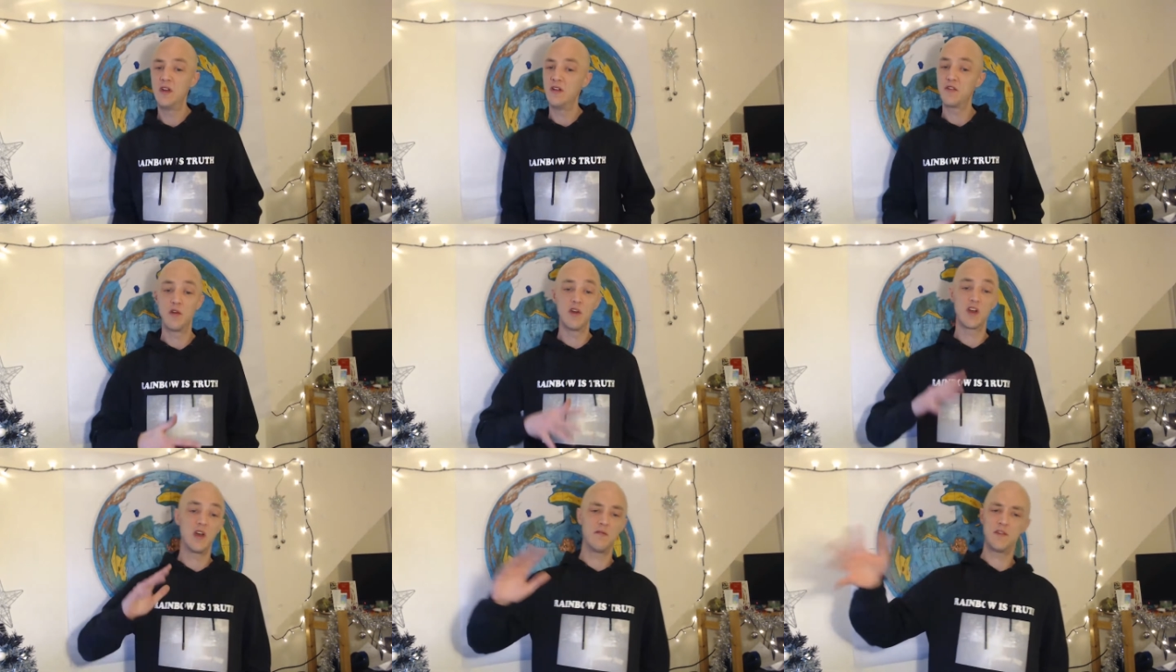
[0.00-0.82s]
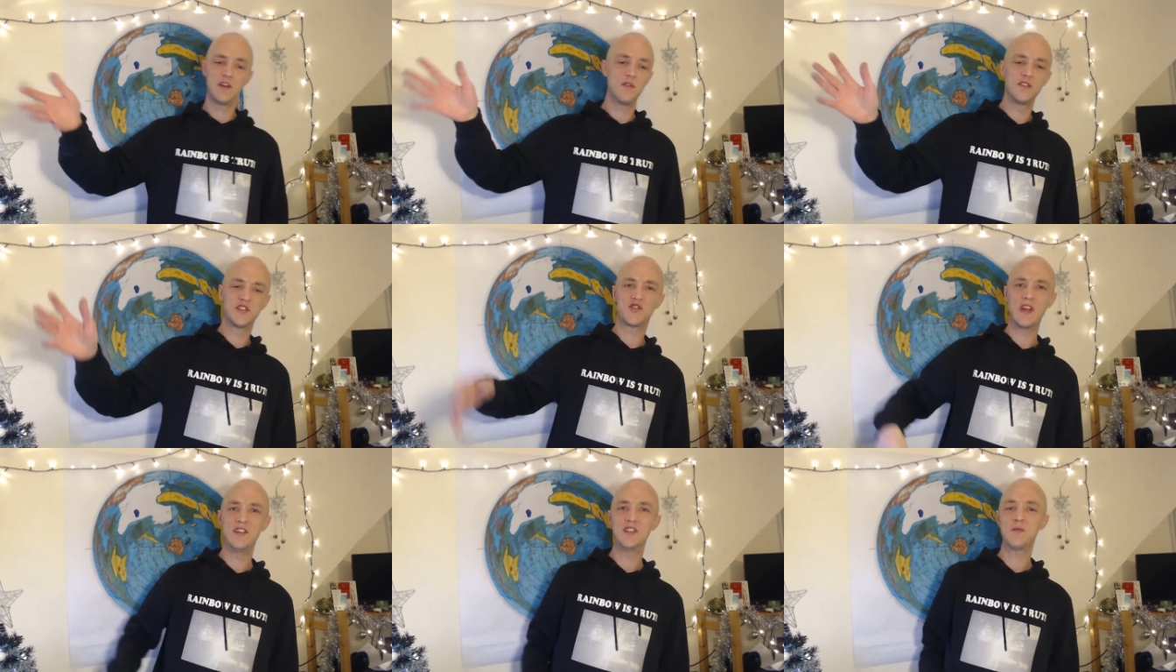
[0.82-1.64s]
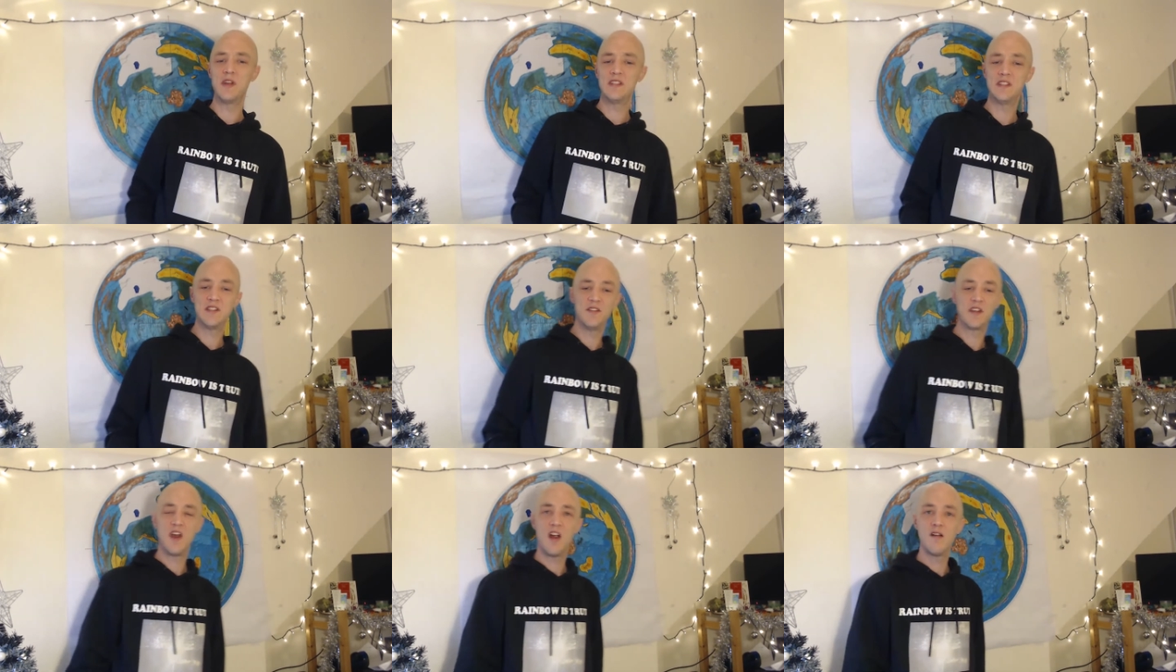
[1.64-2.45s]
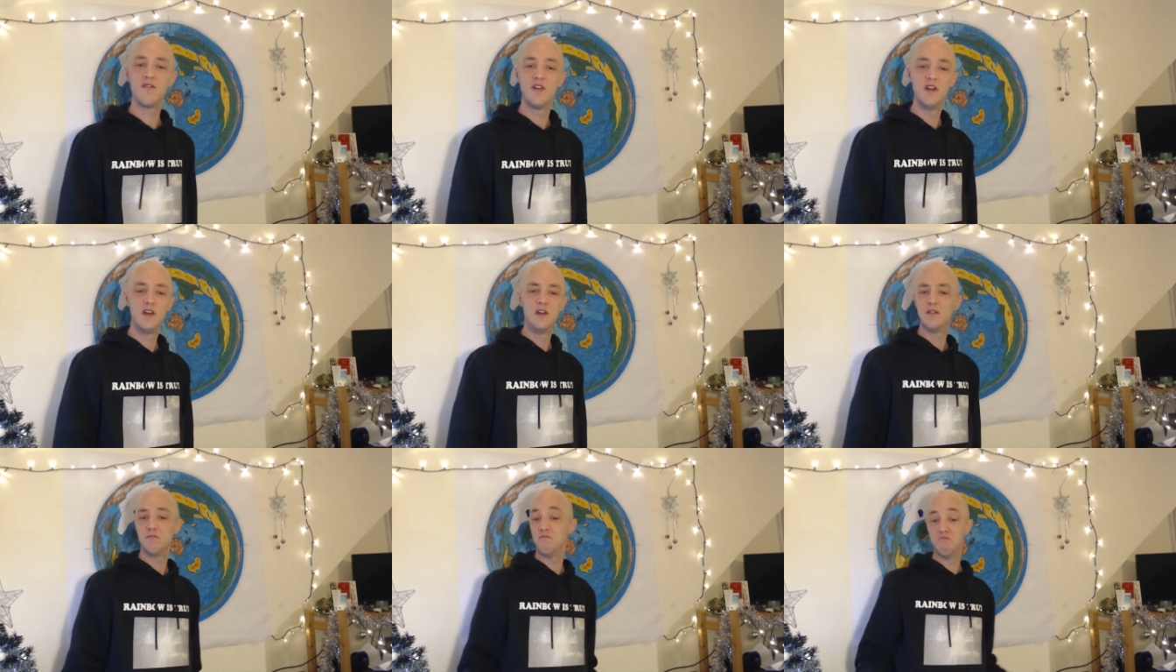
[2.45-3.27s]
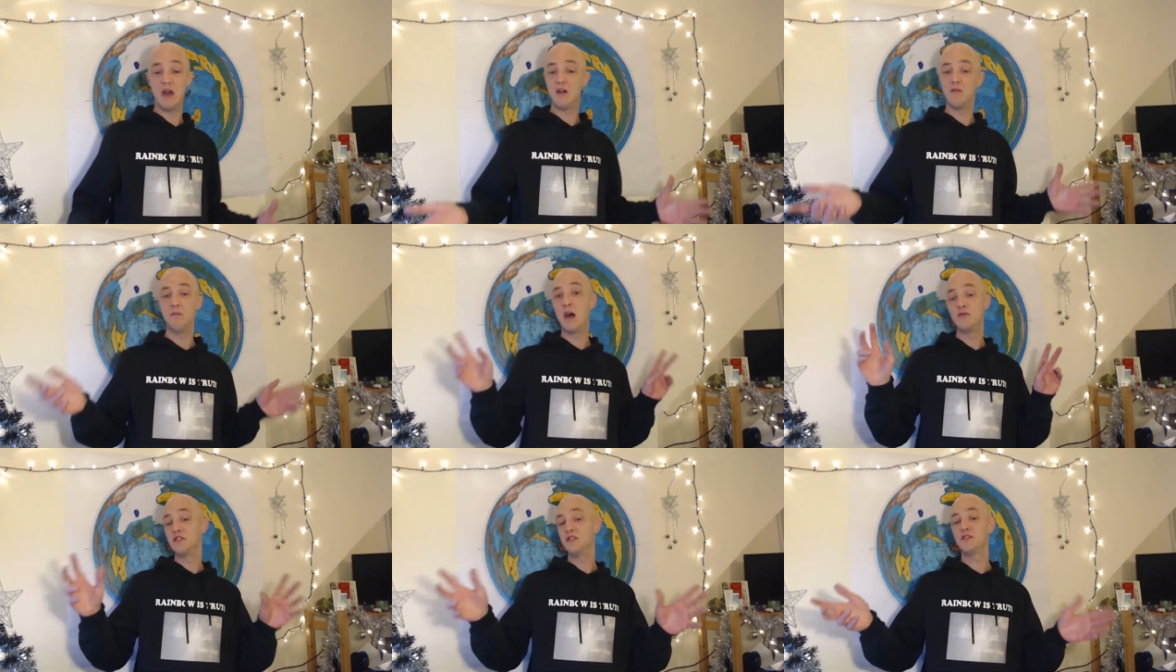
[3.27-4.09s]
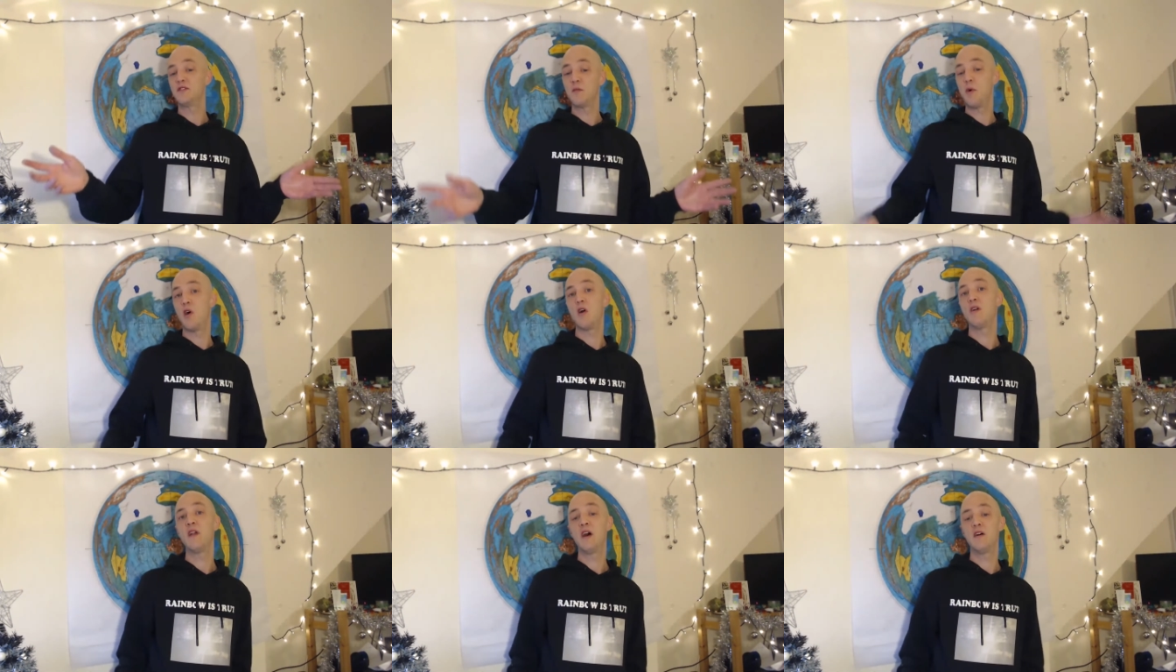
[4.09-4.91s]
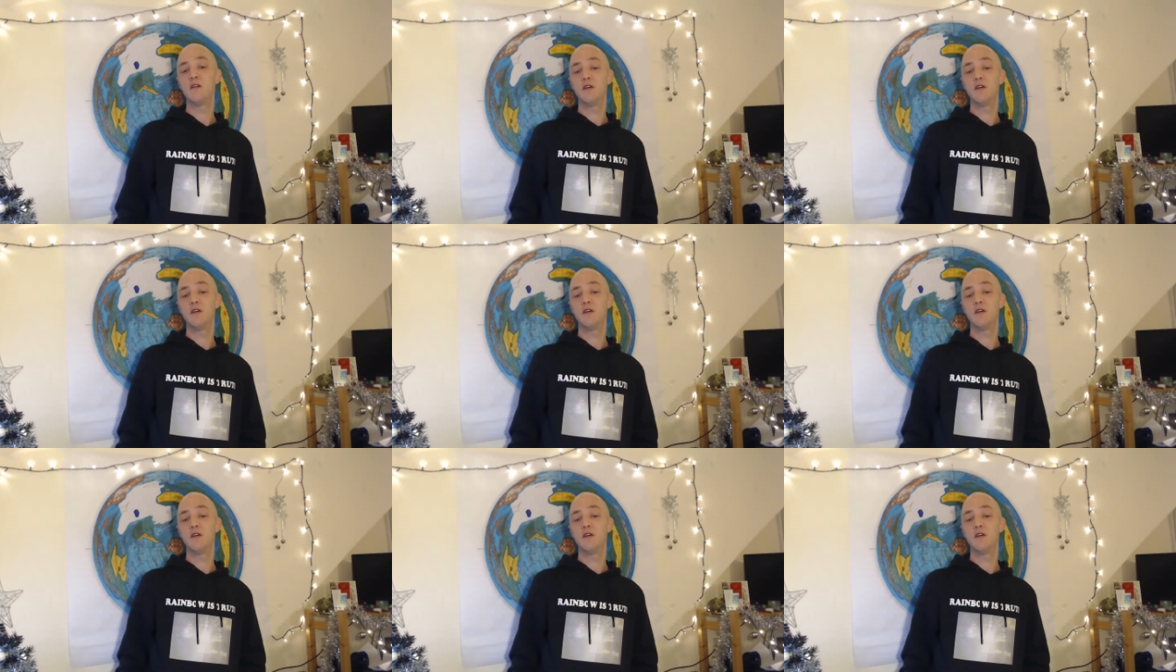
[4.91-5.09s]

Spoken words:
If you go look at, you know, the strangest places on the earth, mountains are part of that.